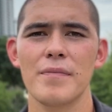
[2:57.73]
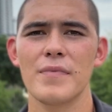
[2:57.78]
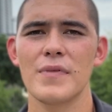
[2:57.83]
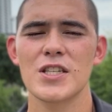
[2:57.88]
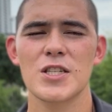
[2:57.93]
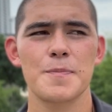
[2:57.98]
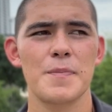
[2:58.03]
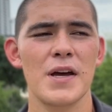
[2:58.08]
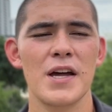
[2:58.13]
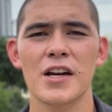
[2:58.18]

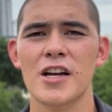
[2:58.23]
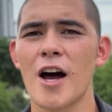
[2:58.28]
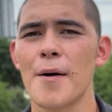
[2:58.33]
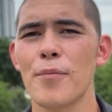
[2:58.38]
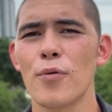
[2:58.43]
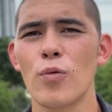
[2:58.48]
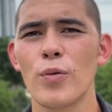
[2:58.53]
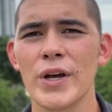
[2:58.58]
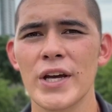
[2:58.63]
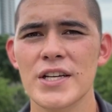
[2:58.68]
It's been a
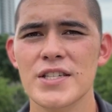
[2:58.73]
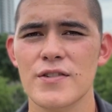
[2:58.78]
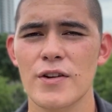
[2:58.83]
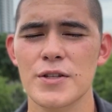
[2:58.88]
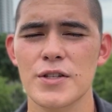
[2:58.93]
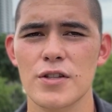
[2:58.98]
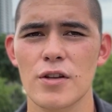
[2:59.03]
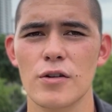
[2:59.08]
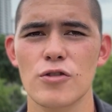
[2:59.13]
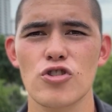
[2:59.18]
couple weeks
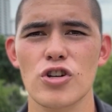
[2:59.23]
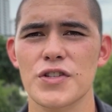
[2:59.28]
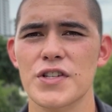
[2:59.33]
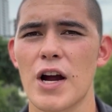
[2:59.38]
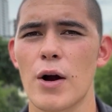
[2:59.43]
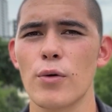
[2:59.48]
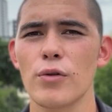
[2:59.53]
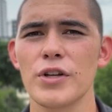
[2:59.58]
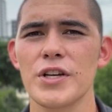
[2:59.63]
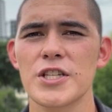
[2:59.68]
since the tricks
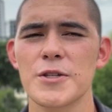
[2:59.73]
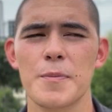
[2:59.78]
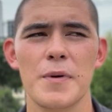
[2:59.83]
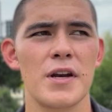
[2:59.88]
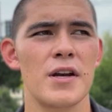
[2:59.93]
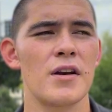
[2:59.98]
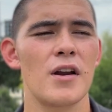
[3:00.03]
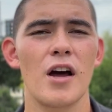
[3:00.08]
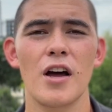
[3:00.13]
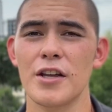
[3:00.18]
got released,
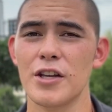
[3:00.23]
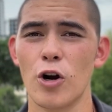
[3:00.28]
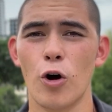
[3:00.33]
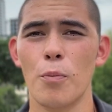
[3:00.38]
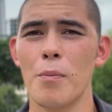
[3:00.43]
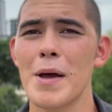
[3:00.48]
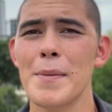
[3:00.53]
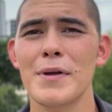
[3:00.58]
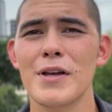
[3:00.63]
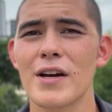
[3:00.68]
been,
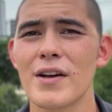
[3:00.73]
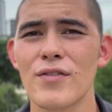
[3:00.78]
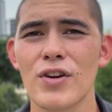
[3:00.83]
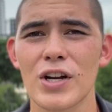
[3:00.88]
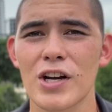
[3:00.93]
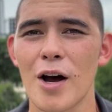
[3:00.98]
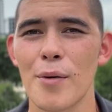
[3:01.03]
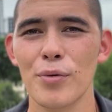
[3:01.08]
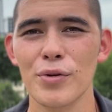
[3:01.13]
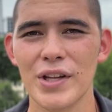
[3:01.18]
maybe even a couple